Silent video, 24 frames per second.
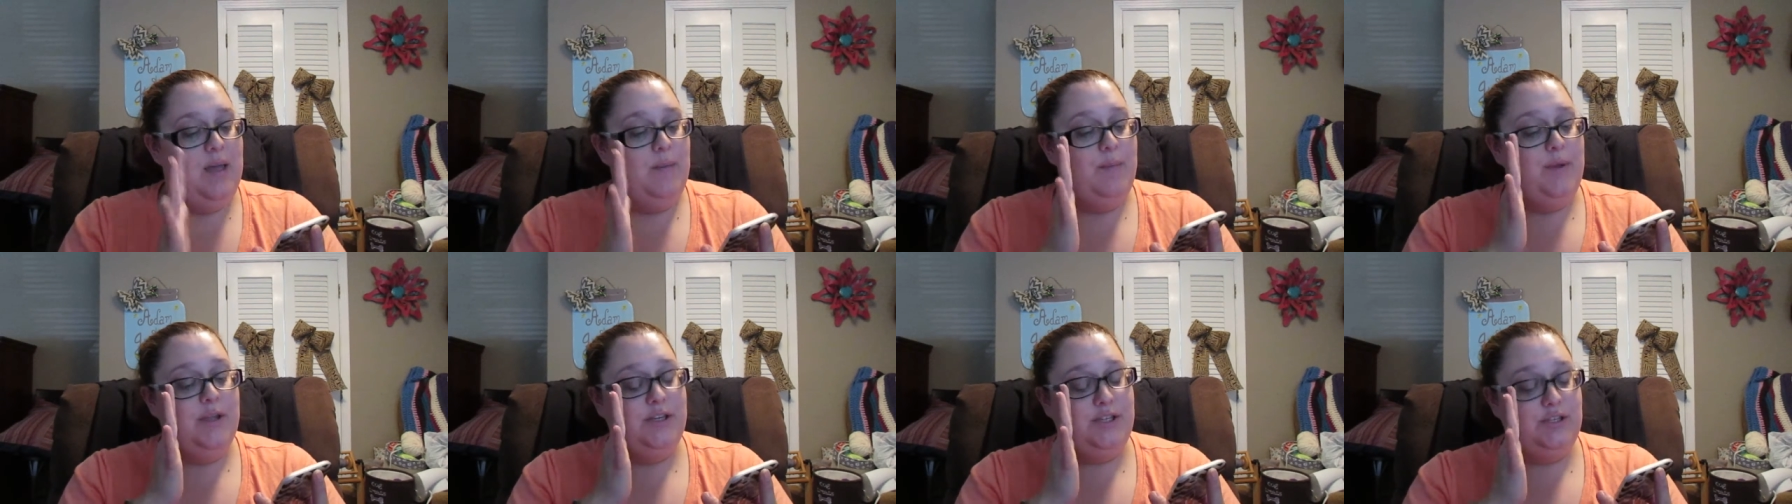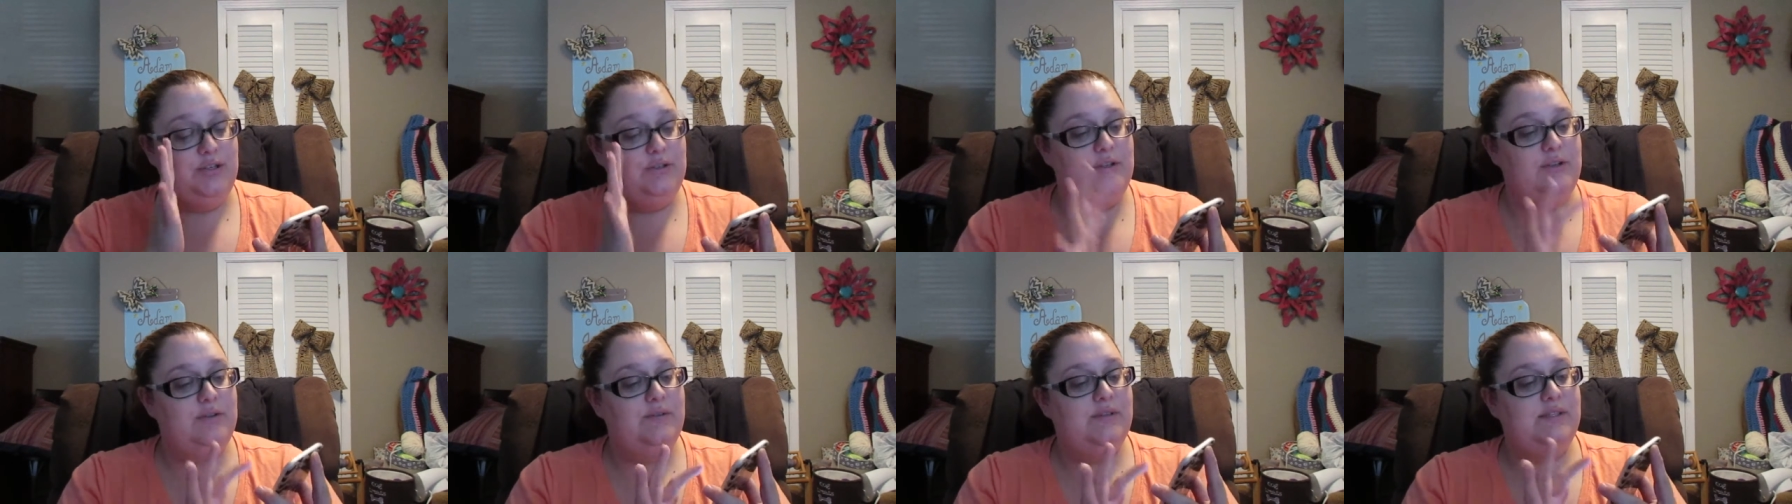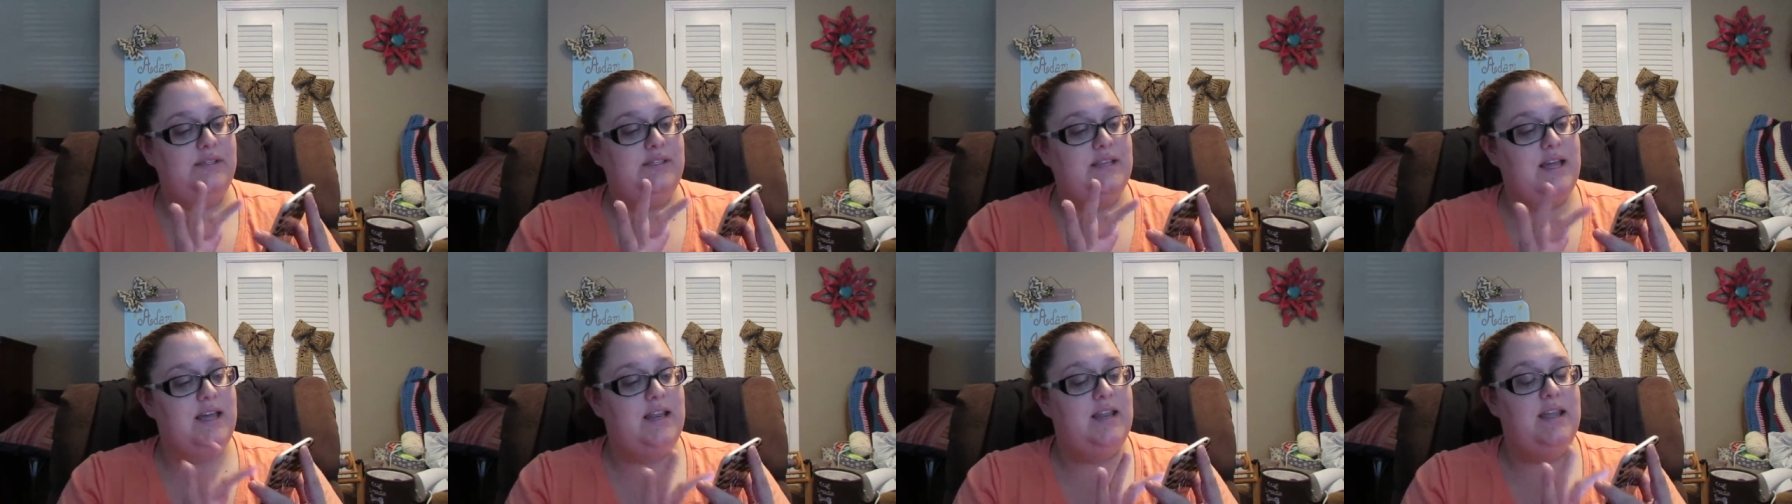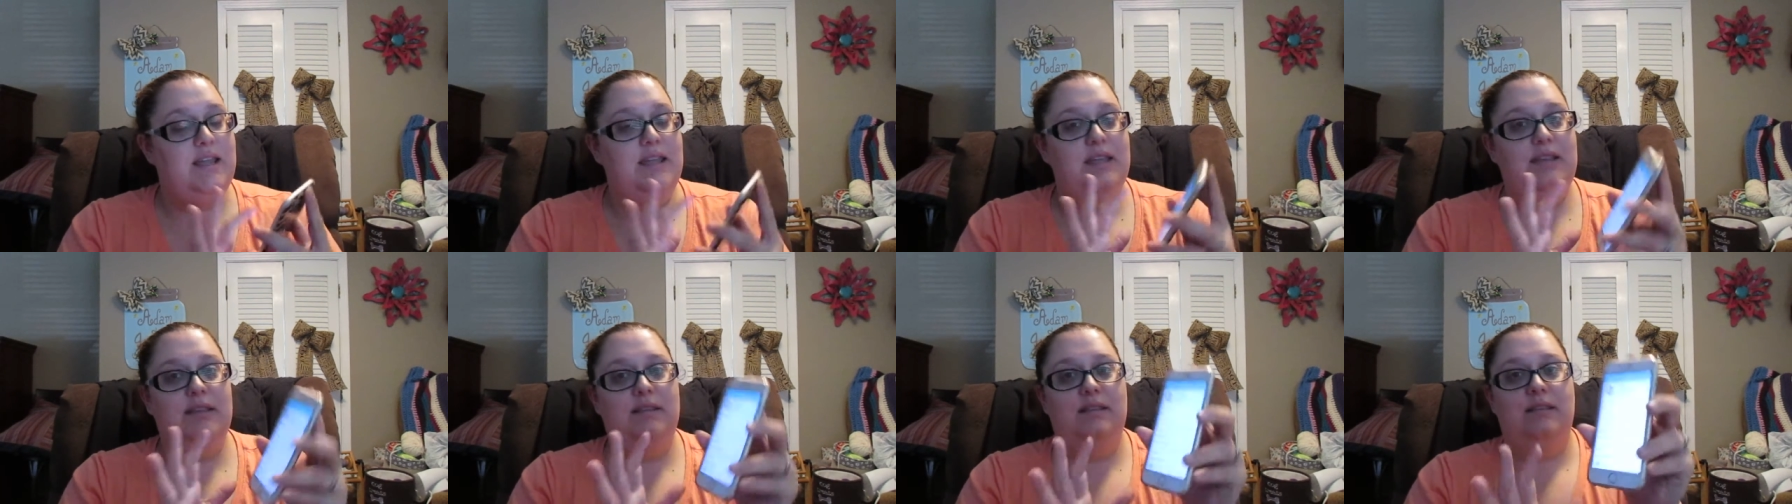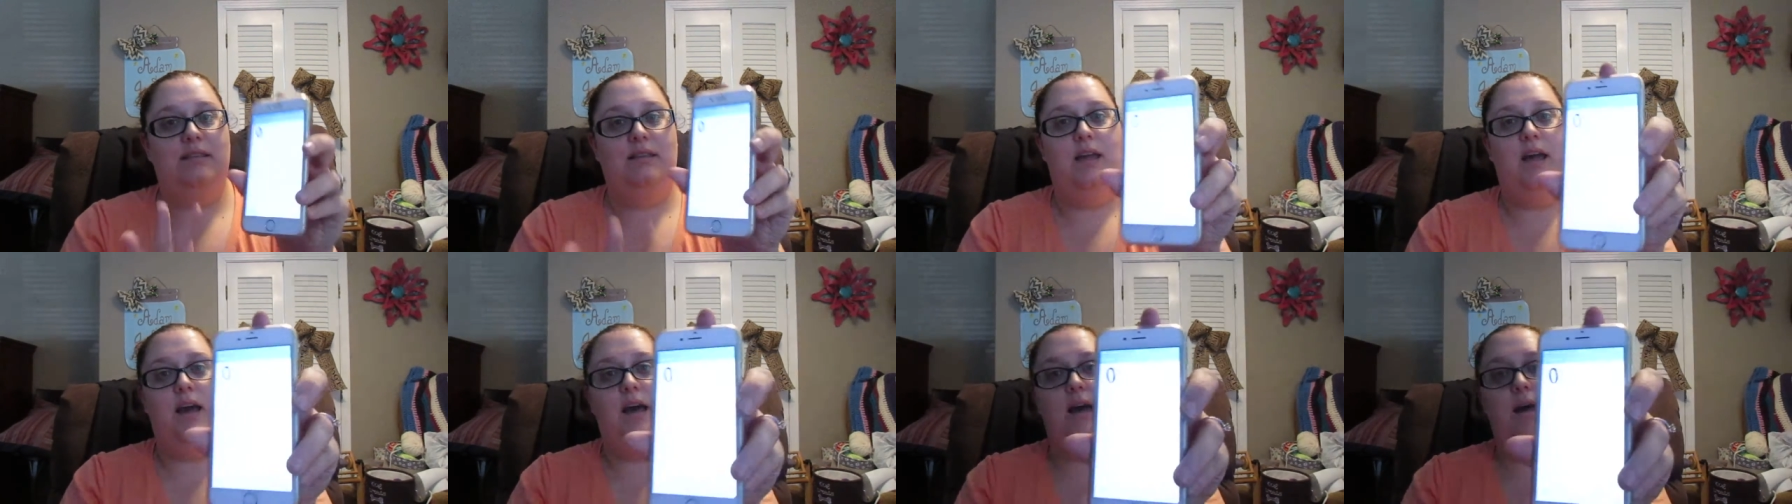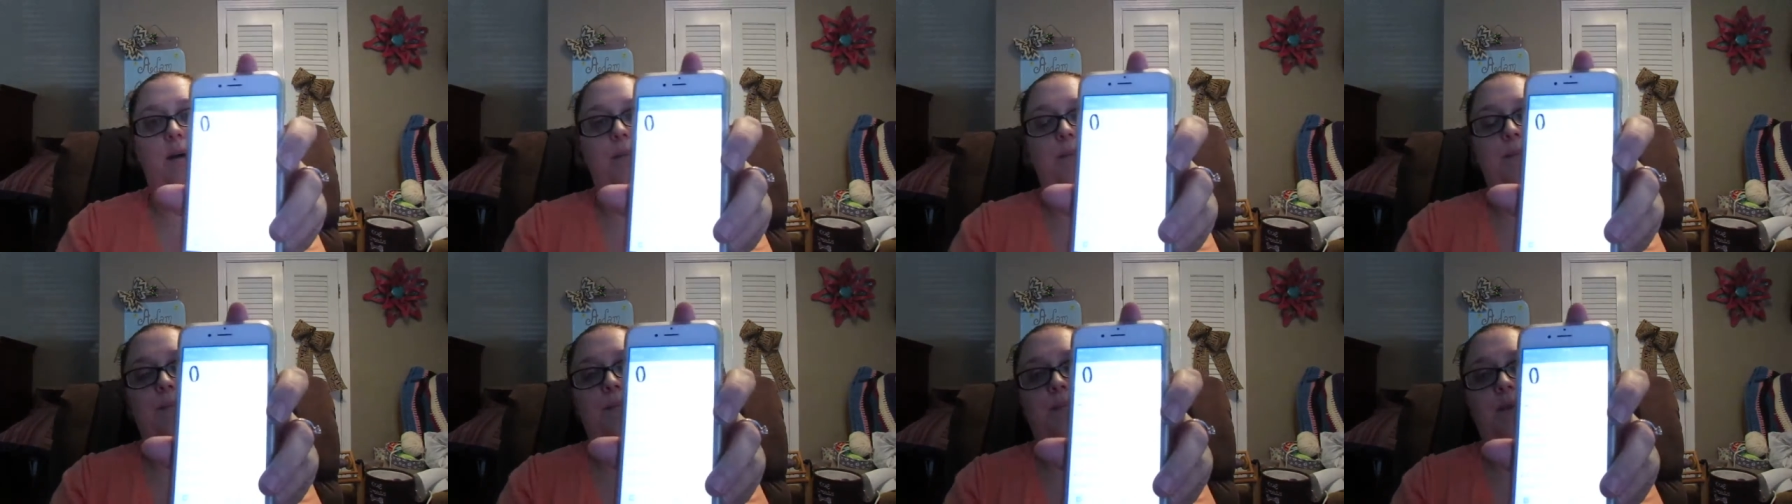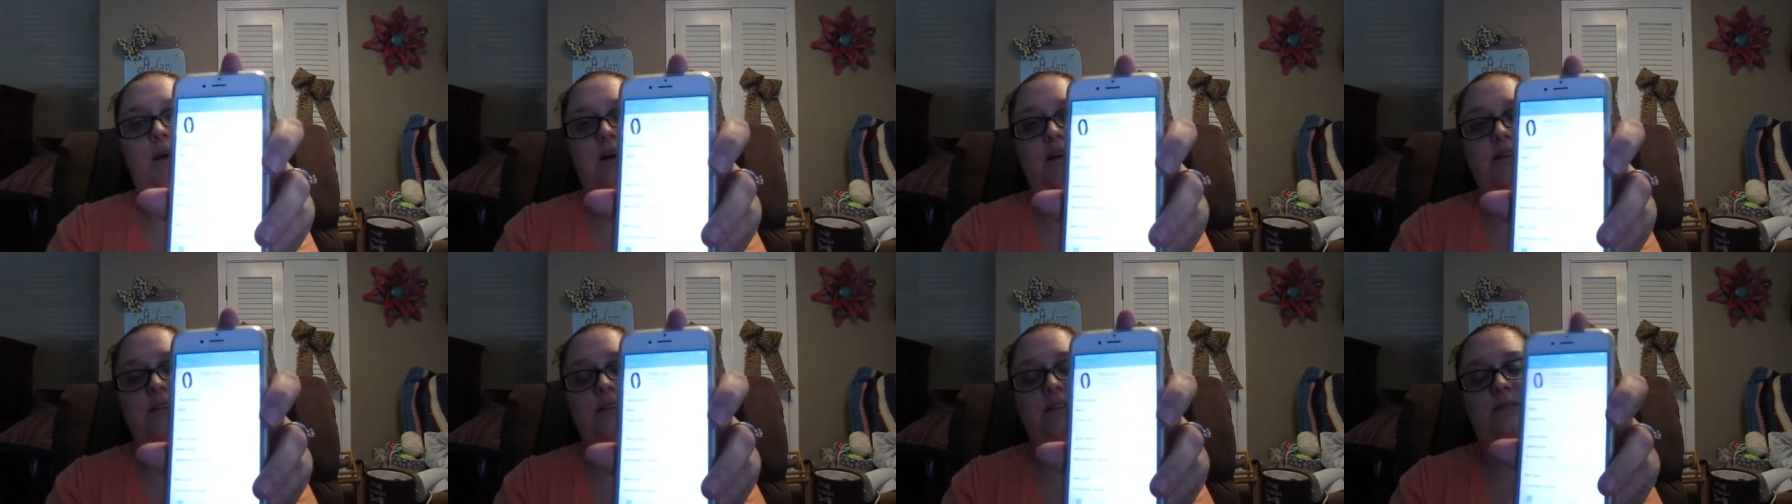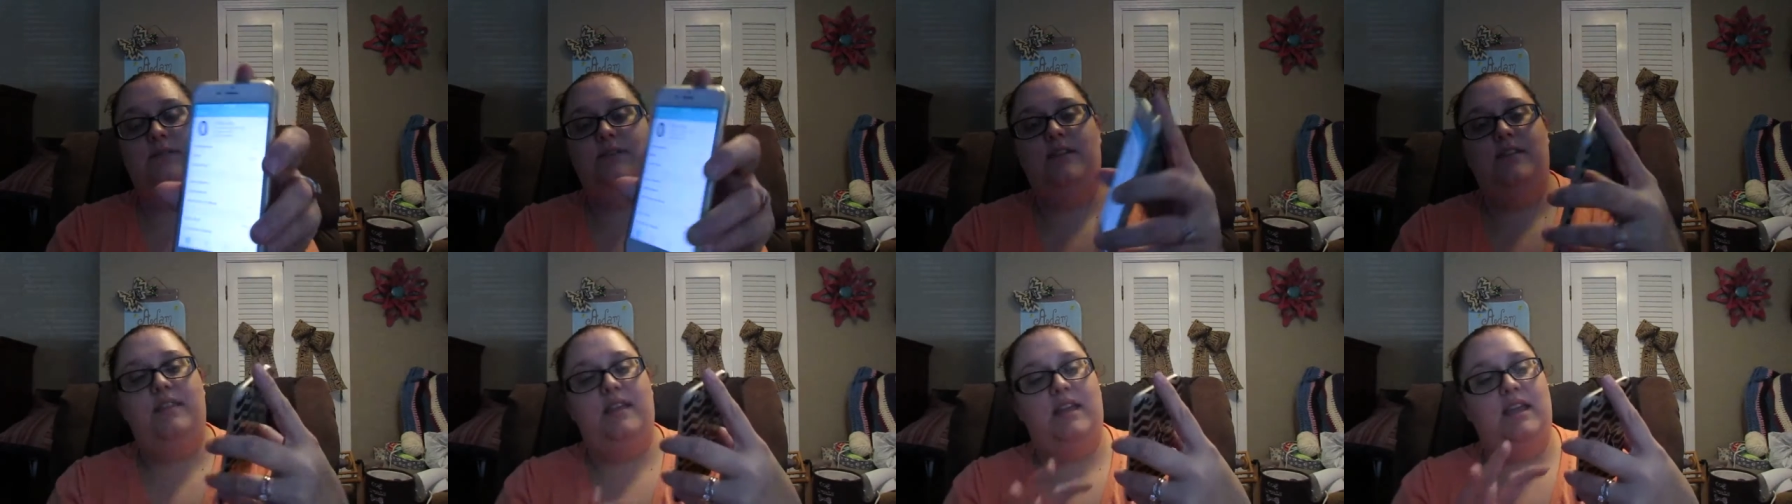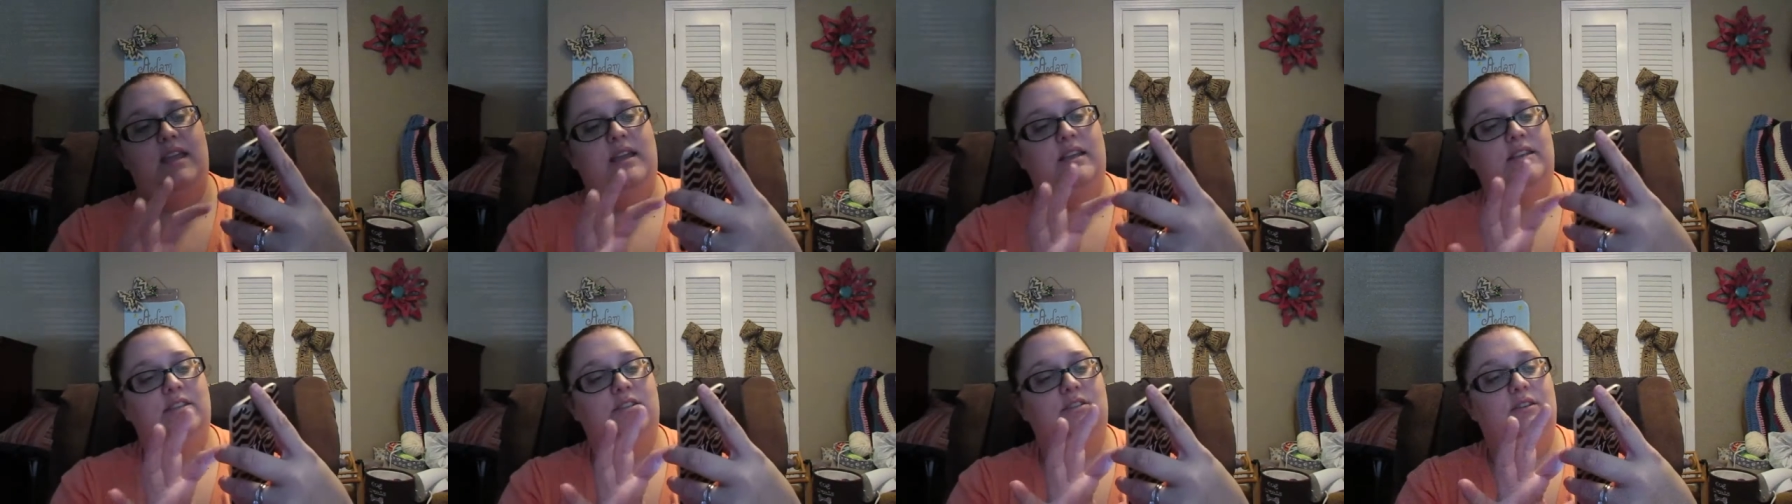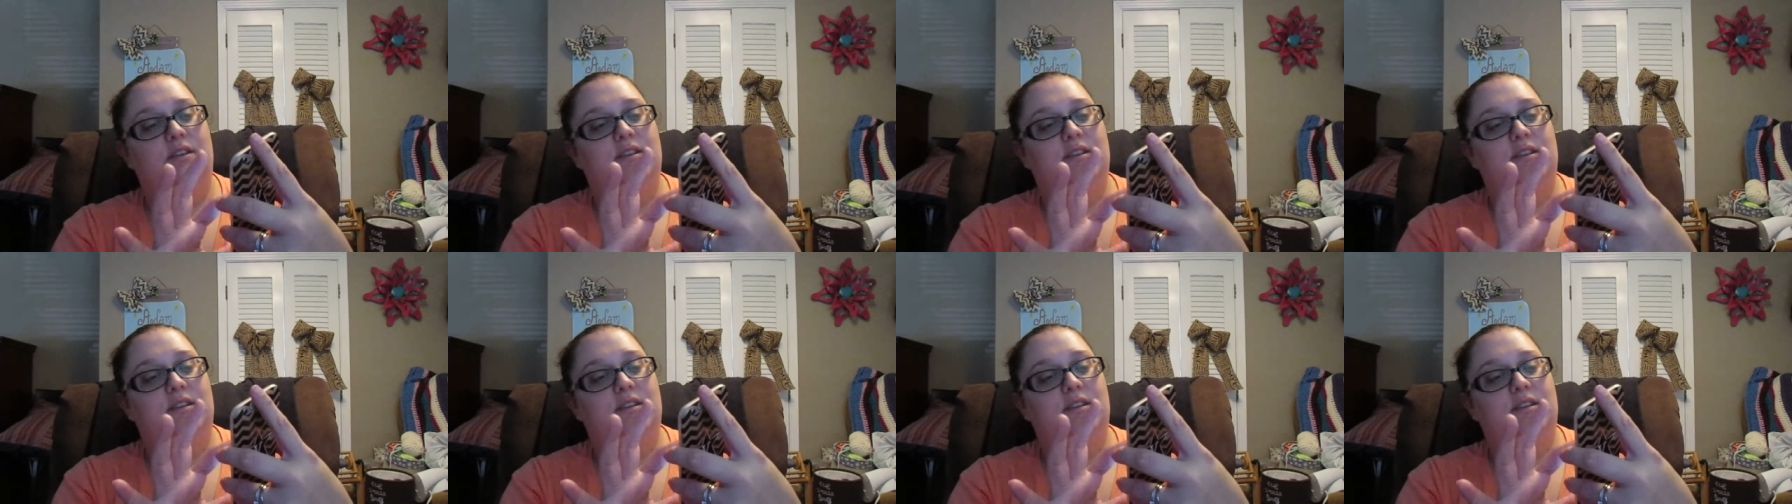But you do set it on different things.